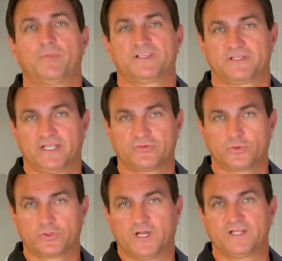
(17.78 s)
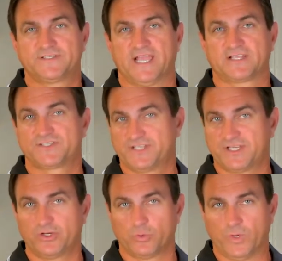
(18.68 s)
as electrical contacts
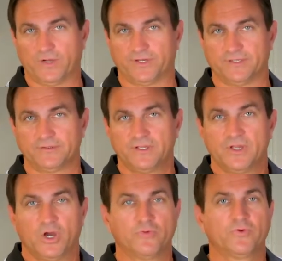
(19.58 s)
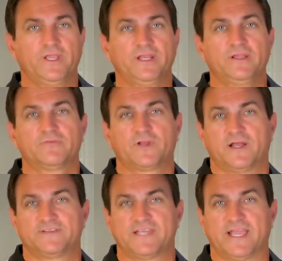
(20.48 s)
sticking or welding, overheating of
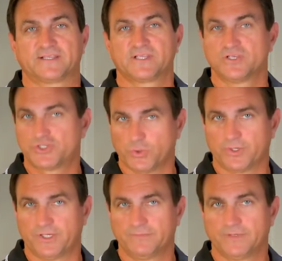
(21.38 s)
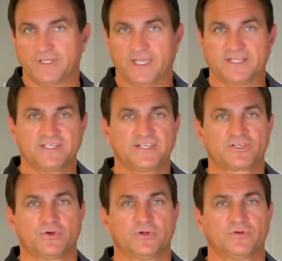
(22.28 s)
contacts, shorting, excess
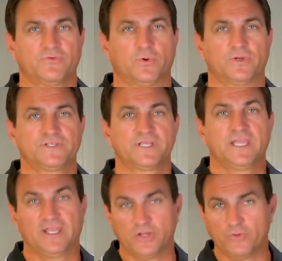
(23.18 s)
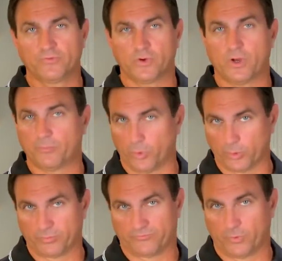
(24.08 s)
current or voltage, and overall
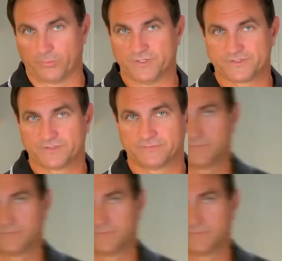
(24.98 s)
poor performance.